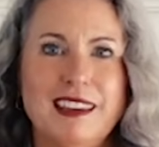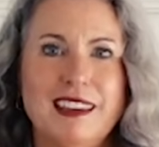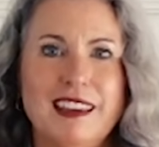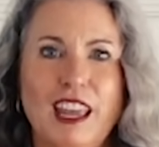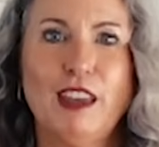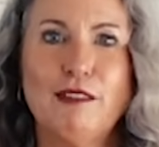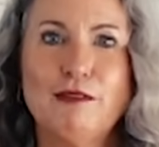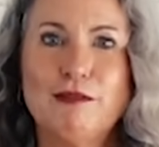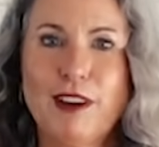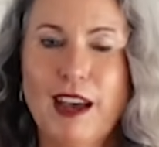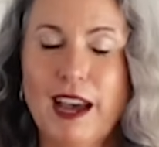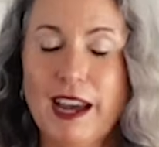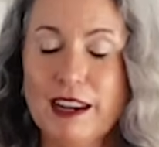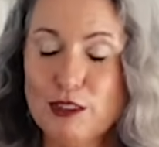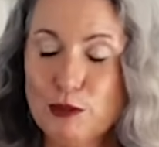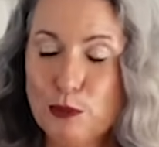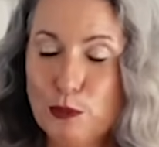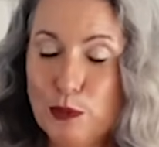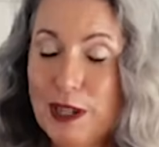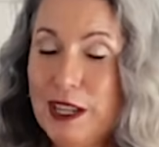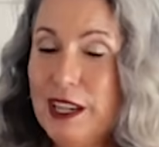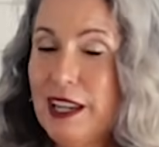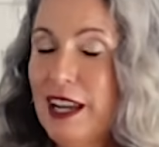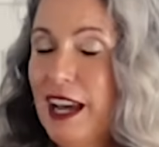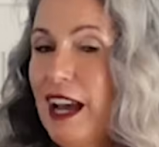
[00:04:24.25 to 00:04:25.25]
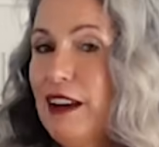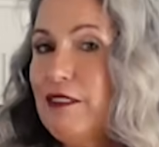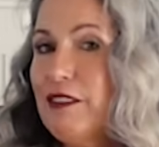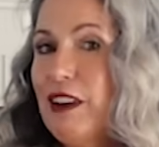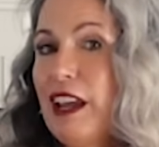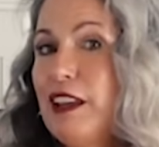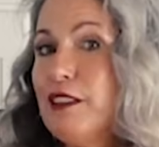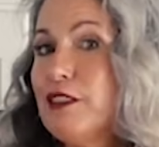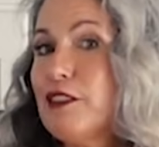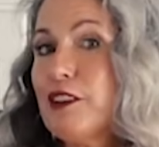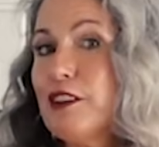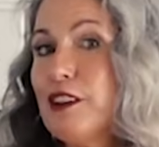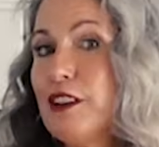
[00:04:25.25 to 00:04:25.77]
In fact, we have
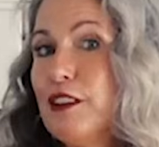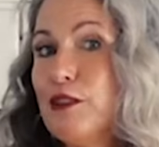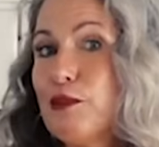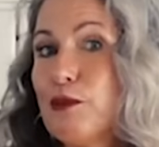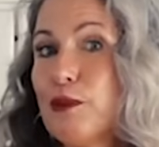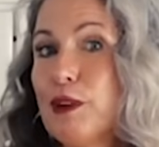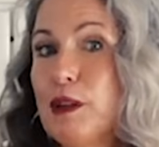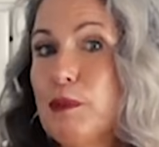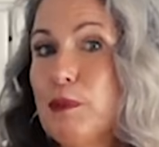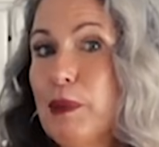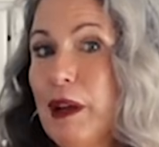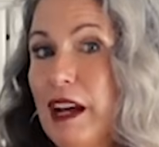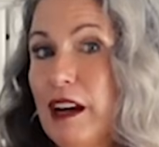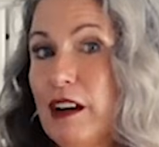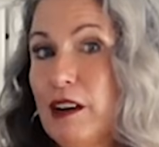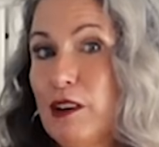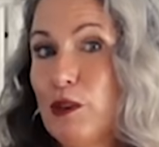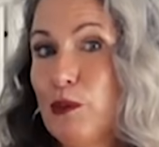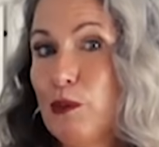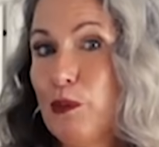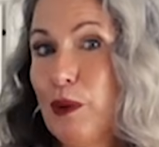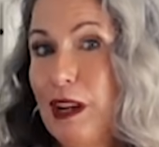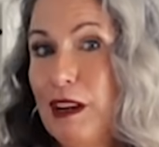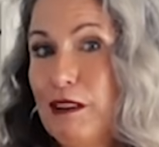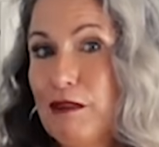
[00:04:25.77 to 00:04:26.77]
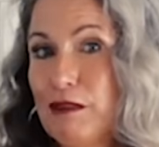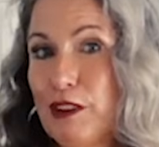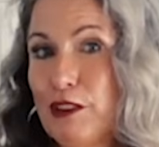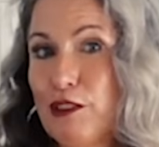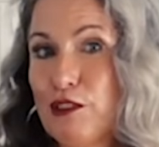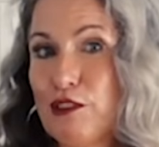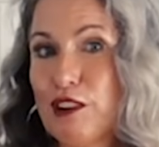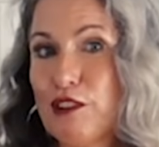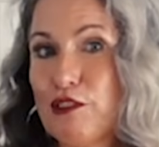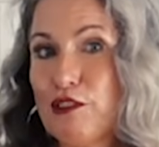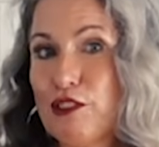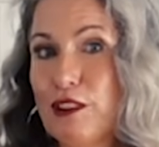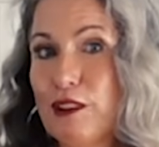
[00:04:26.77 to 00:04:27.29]
a 33-pound weight
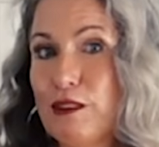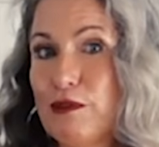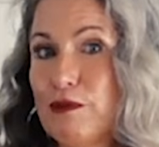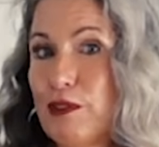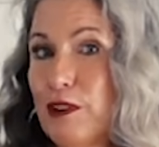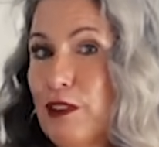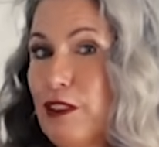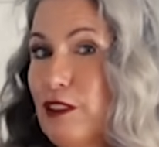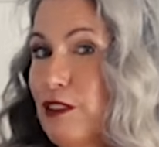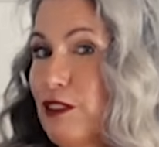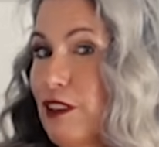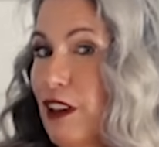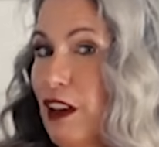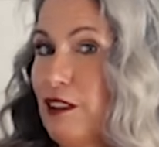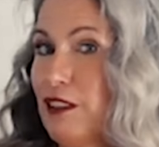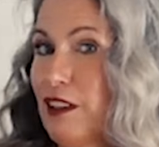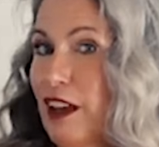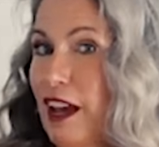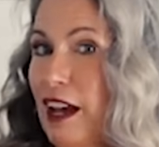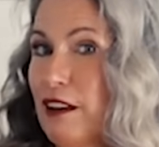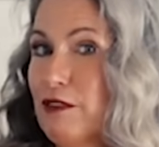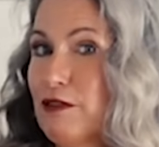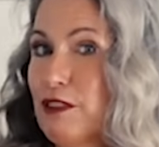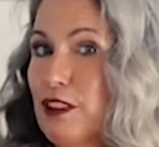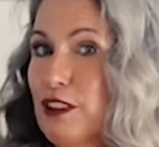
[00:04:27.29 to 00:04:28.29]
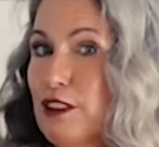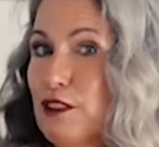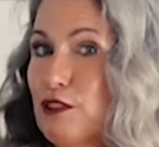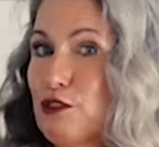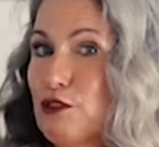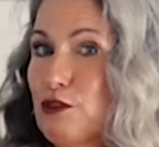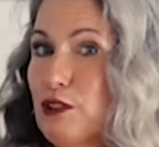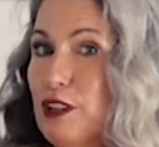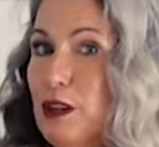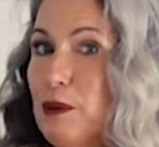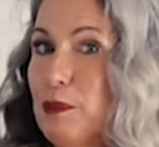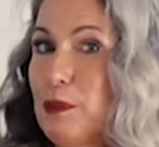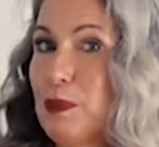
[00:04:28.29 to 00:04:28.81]
restriction for the South Africa
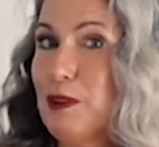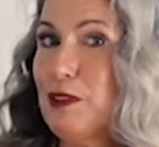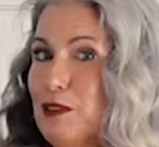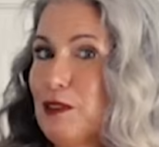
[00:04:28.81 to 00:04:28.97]
trip,